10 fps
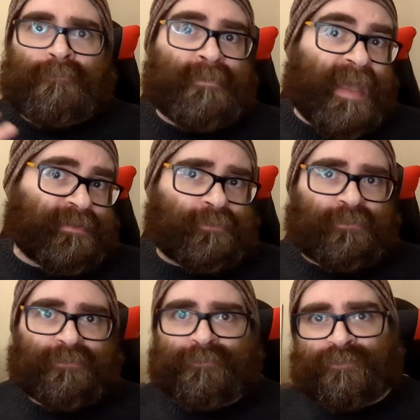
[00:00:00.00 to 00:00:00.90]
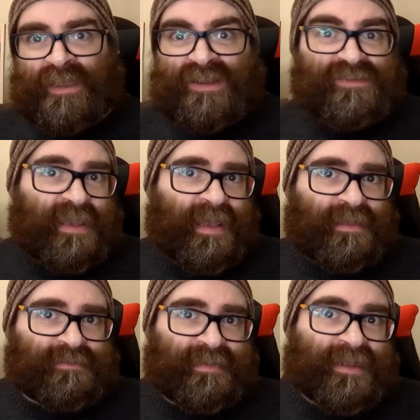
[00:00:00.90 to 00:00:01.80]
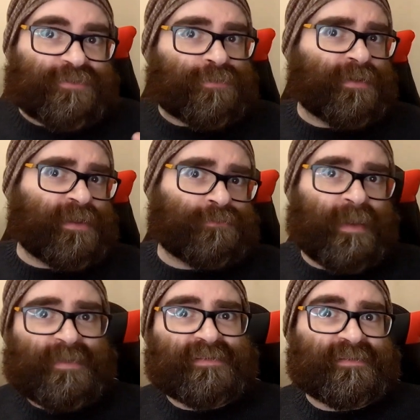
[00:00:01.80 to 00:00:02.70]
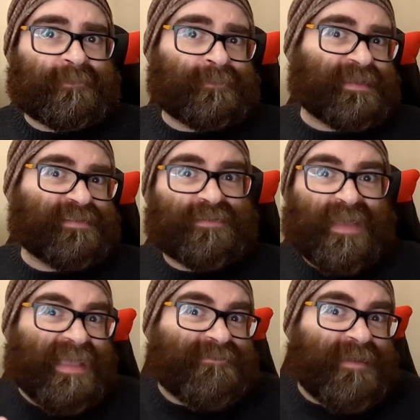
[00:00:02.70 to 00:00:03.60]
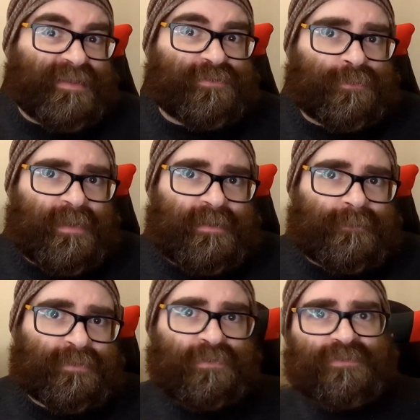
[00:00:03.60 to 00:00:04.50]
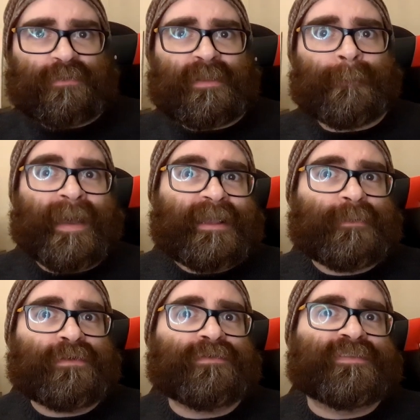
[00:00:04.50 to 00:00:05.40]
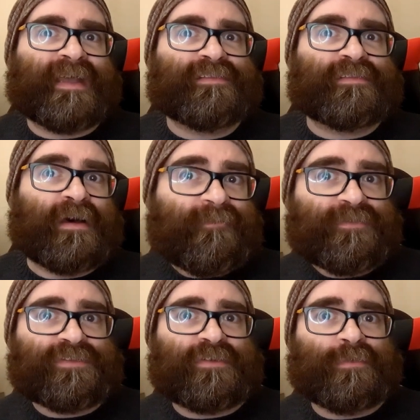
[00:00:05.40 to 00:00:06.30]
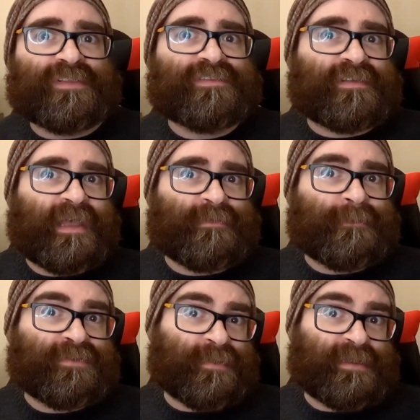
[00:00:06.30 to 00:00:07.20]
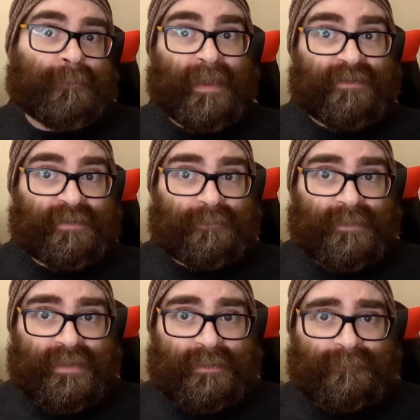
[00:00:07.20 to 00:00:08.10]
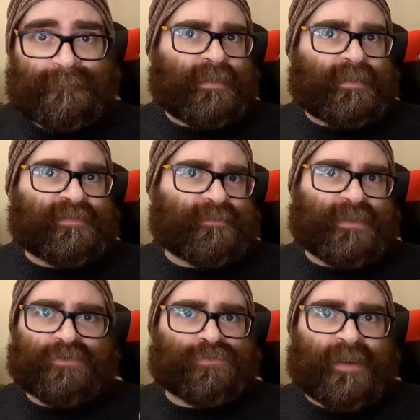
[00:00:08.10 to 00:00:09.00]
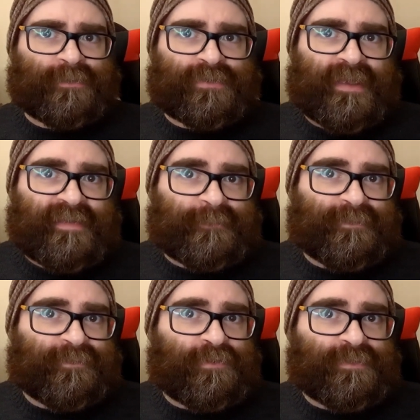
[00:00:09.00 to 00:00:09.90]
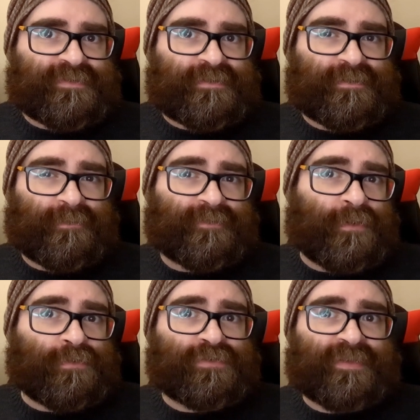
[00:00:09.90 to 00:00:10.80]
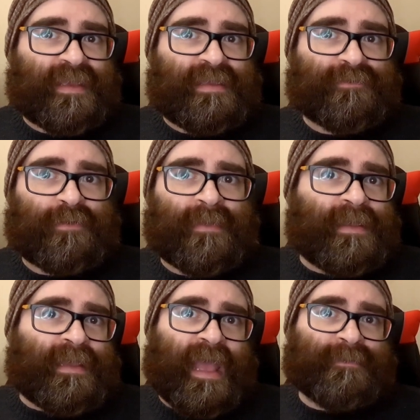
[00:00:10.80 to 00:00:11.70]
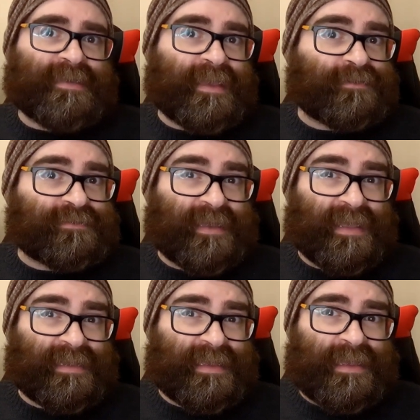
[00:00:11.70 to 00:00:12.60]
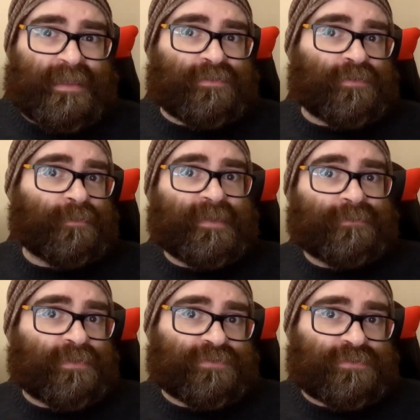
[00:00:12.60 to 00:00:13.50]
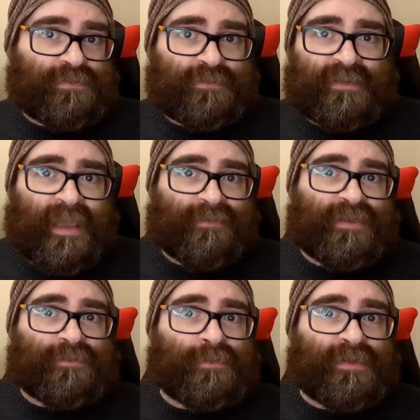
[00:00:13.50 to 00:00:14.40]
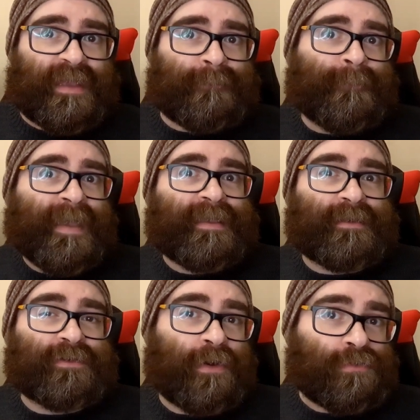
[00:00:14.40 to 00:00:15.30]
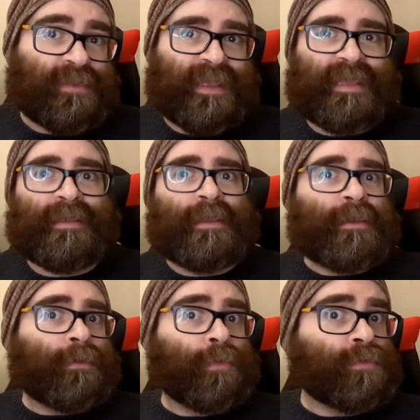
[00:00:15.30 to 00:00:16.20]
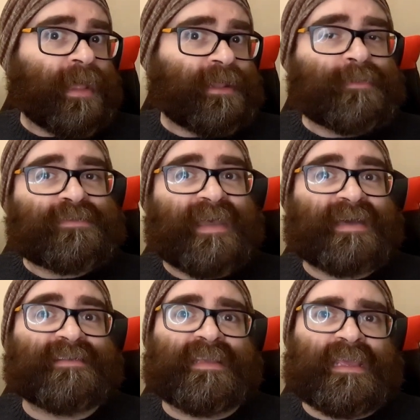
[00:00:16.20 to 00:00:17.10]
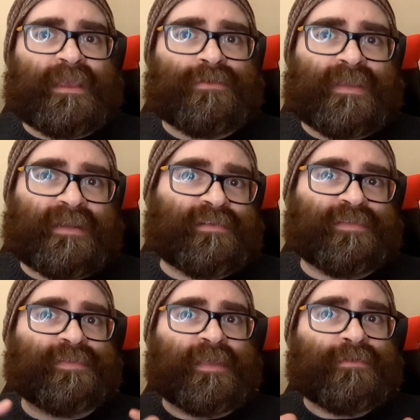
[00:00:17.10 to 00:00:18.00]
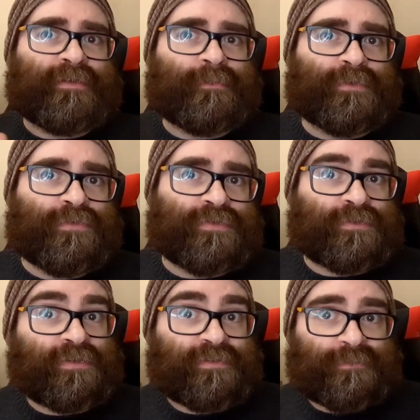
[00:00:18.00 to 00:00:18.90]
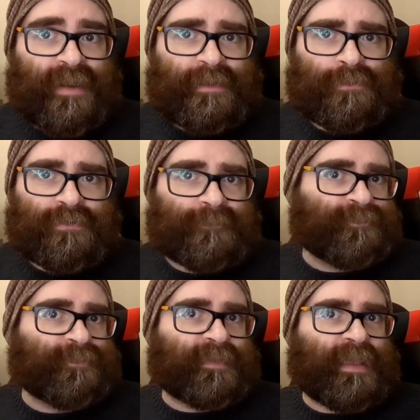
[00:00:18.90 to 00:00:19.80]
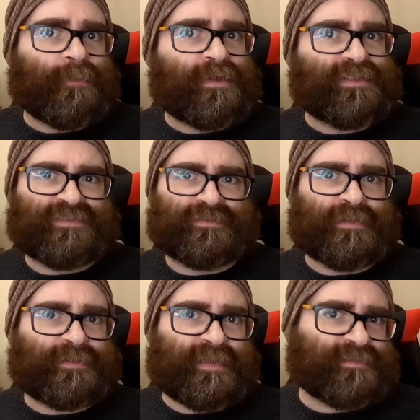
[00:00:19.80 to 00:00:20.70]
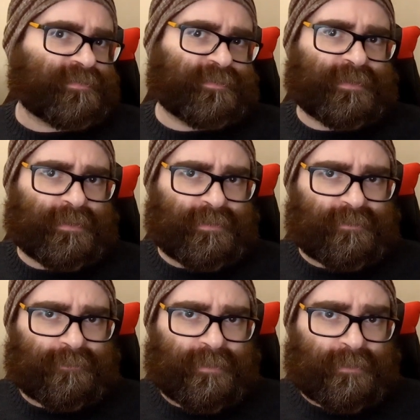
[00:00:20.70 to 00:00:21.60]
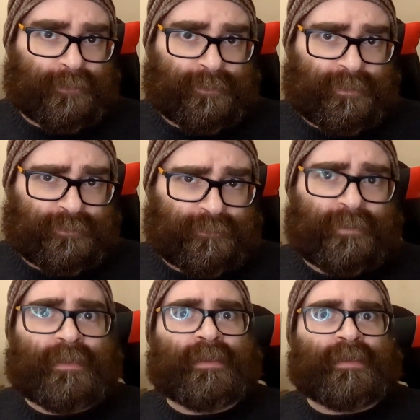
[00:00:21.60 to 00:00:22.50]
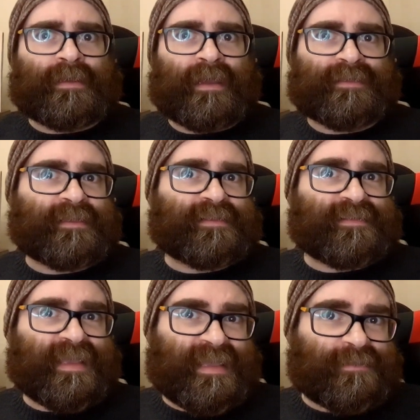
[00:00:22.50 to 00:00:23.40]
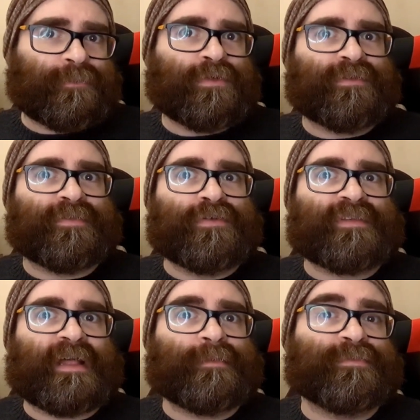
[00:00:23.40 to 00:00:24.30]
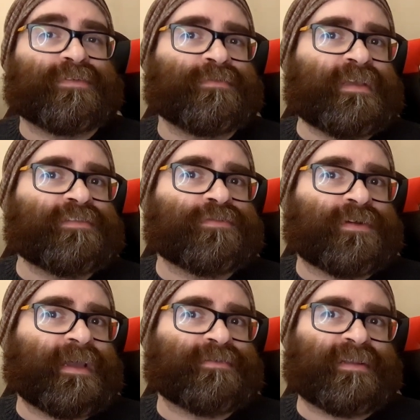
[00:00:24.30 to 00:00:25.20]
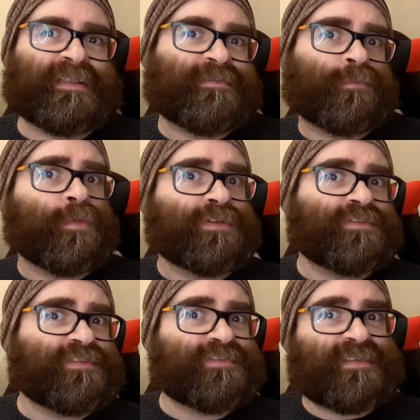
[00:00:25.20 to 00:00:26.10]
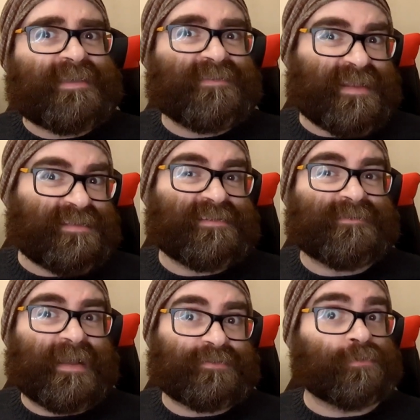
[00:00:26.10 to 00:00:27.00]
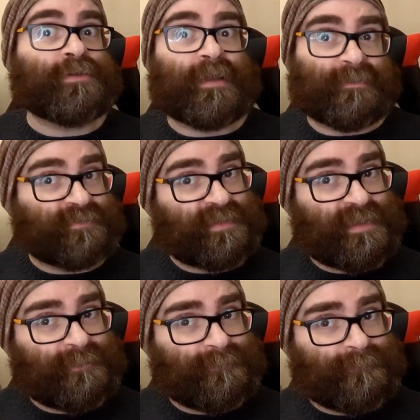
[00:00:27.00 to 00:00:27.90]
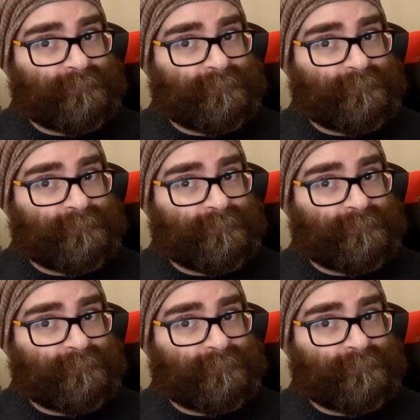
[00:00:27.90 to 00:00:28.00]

metal, free jazz, electronica reminiscent in places of Aphex Twin, but also with a backbone of Dan's comfort zone with his time in Between the Buried and Me. There's some incredible guest performances on vocals here from Abigail Kelly, Tommy Rogers, Kerry Toy and Becca Cole here, all helping to add an eerie and ethereal mood across the record. And while this certainly isn't an easy recommendation, I think this is one of those albums you need to try out at least once to see if it is in fact your cup of tea.